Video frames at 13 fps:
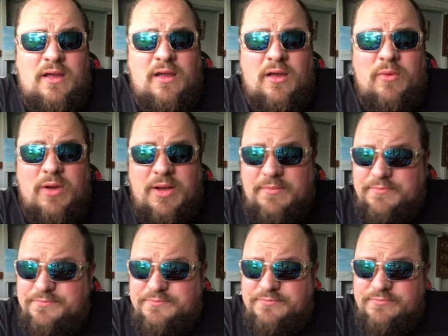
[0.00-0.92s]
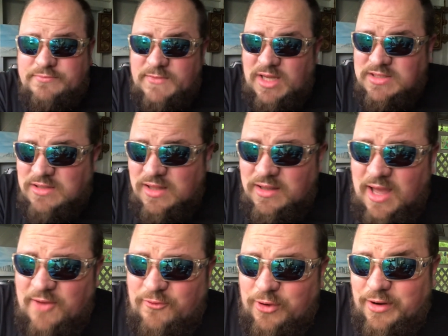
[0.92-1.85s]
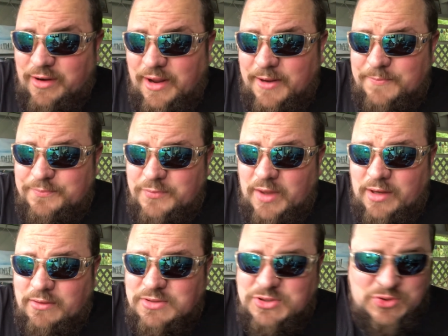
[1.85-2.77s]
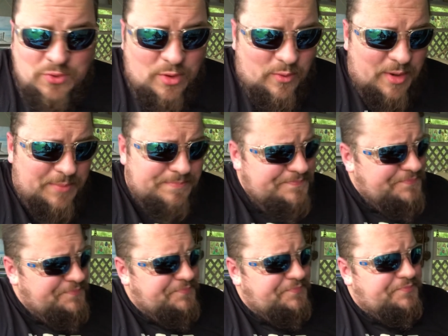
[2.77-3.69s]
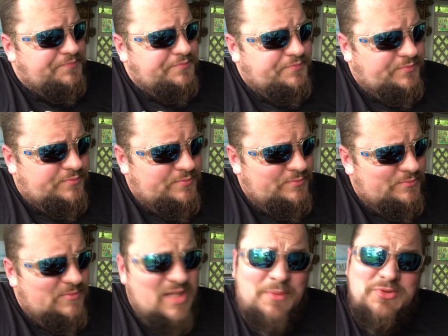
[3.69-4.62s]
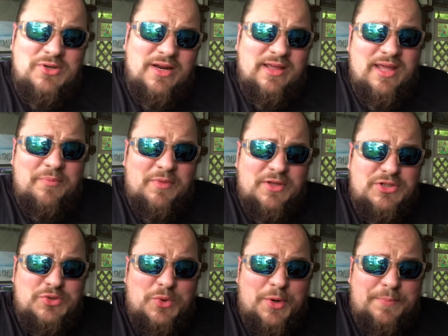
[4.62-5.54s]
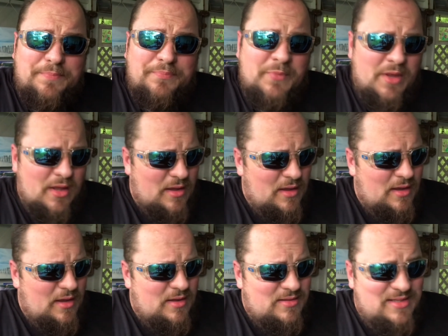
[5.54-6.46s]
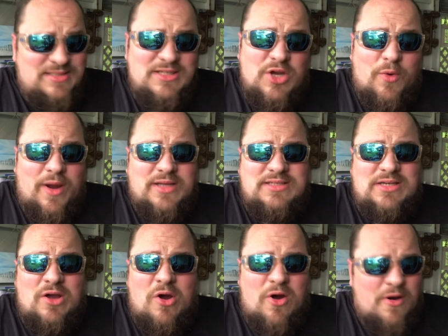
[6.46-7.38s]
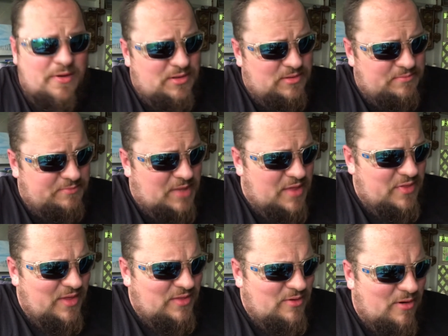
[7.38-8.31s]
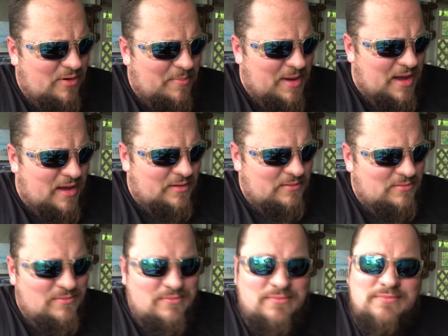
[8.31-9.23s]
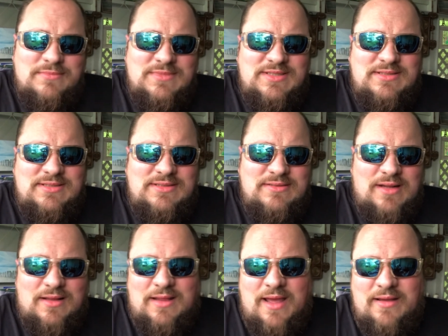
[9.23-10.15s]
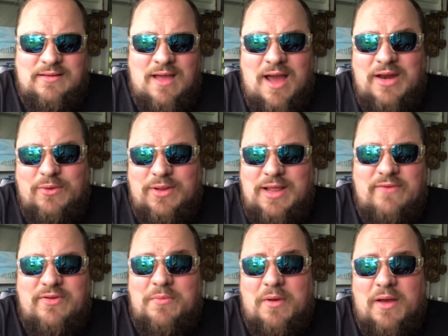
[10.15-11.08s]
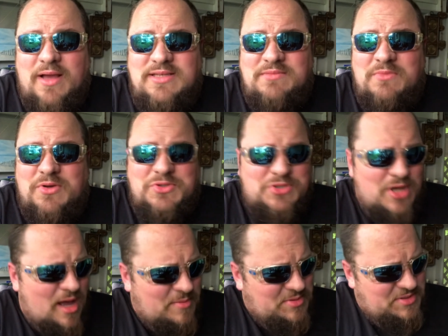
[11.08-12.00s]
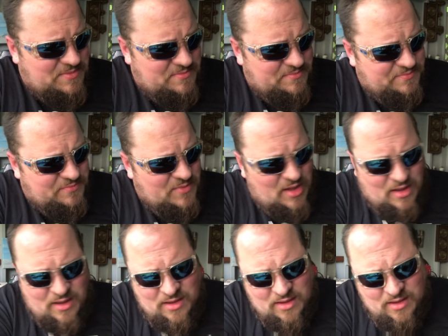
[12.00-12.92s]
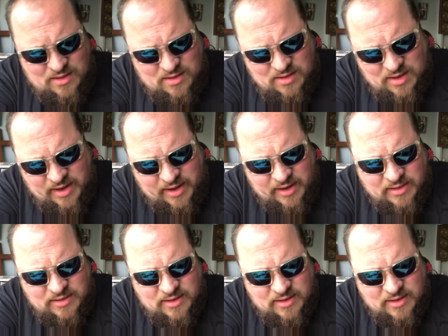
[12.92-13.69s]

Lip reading: Well, that's all I got for you today. I know it's a short one. I'm trying to keep these short. This is a great cigar. I think they're about $9 to $11 at most shops. And